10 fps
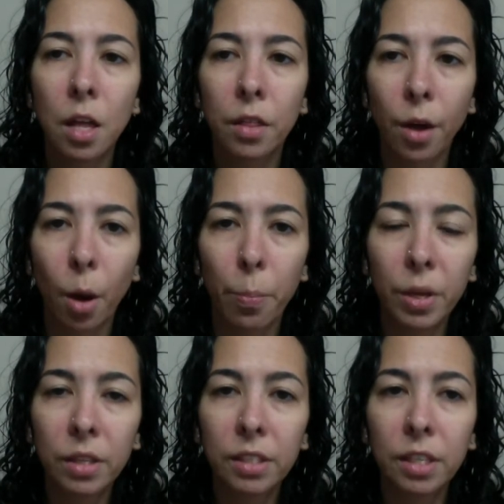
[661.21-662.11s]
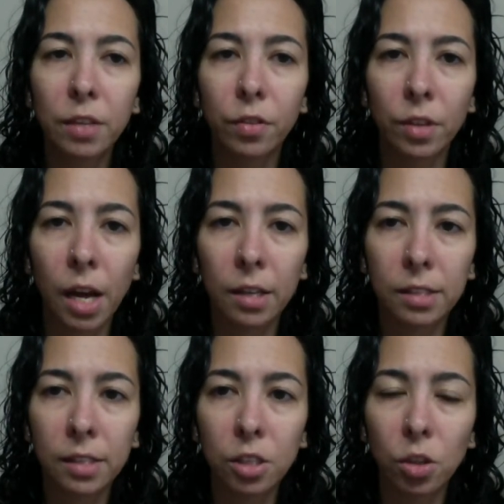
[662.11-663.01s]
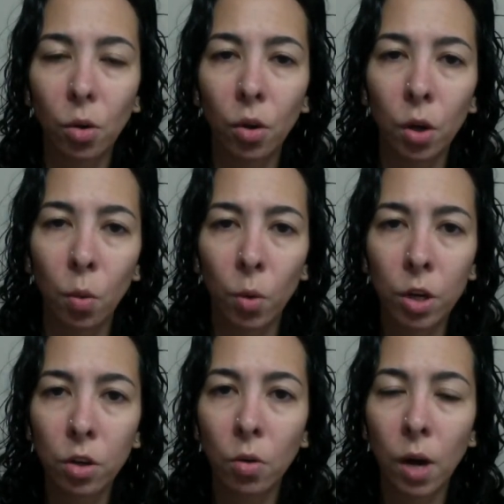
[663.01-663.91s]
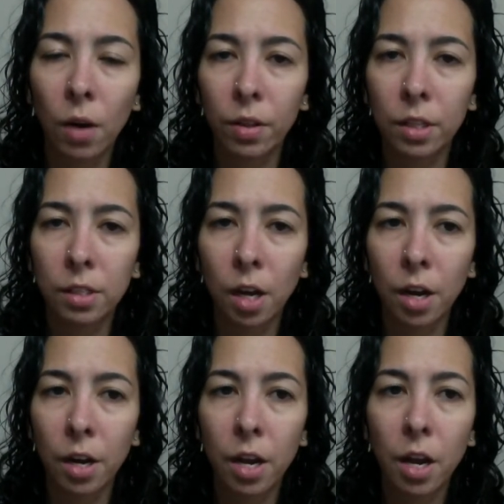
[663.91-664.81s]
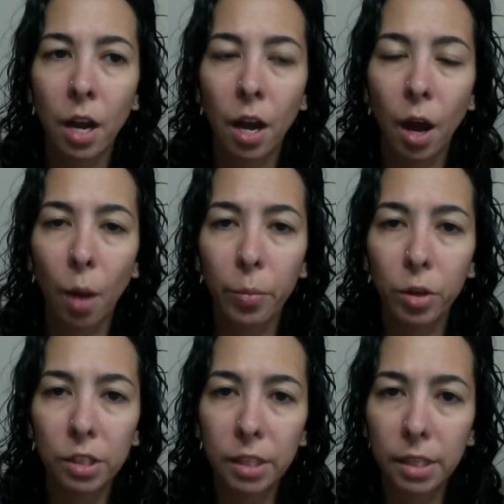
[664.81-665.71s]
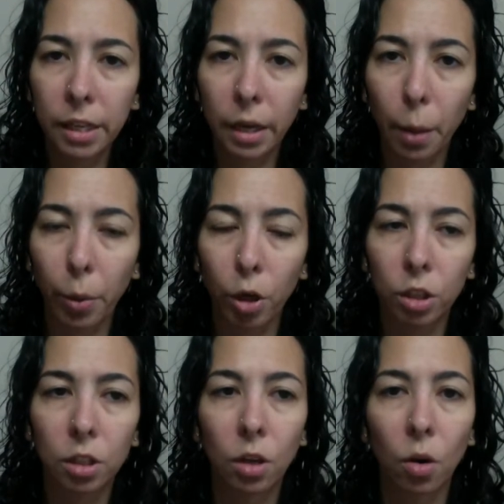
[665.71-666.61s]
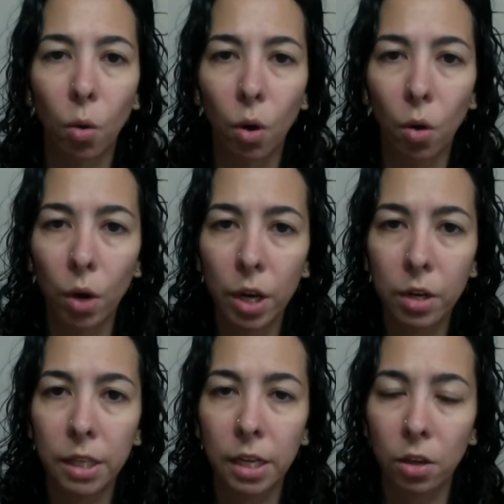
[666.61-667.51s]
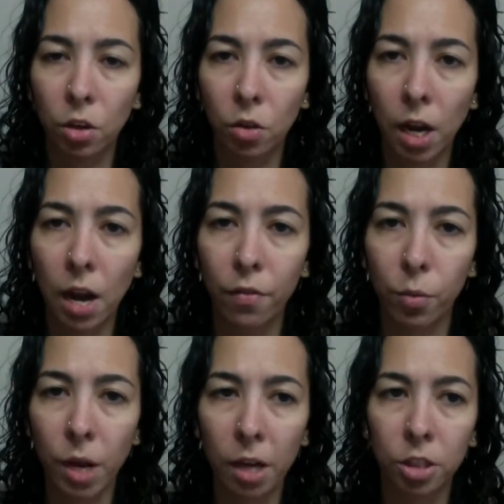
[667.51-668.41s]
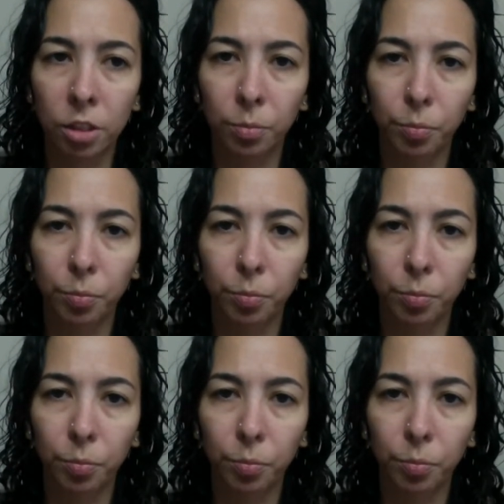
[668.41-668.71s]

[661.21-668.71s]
the ability for that essential oil, when you go out in the sun, your skin can get burnt or irritated. You can have a reaction.